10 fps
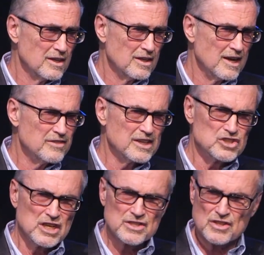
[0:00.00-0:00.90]
I think
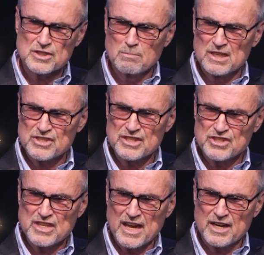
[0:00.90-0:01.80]
Jesus must have
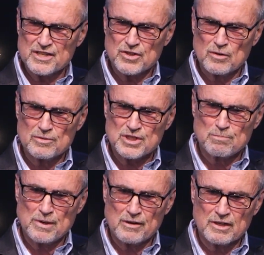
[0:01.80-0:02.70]
said in his own
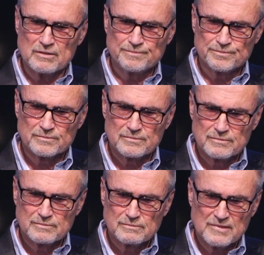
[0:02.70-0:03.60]
spirit,
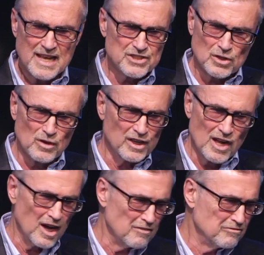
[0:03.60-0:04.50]
that's good
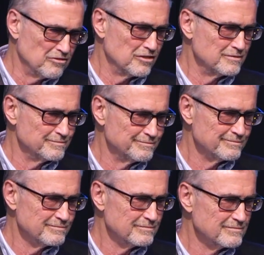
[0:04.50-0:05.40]
enough.
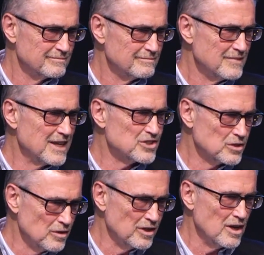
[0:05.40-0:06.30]
That's
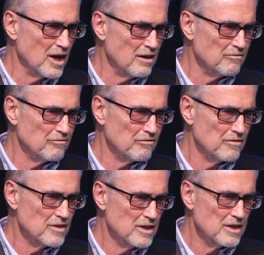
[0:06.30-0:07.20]
good enough.
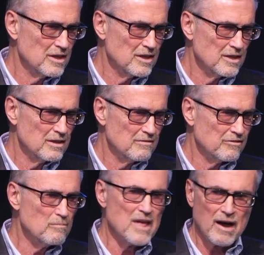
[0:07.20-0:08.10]

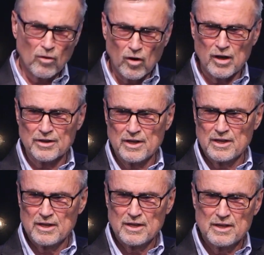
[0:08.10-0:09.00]
From now on,
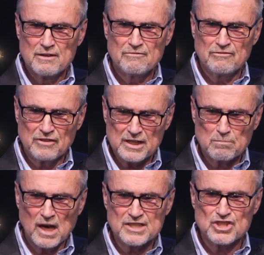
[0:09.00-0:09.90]
feed
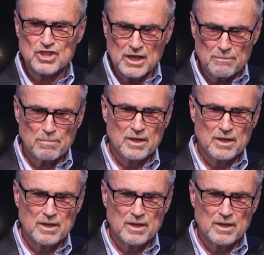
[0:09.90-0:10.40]
my sheep.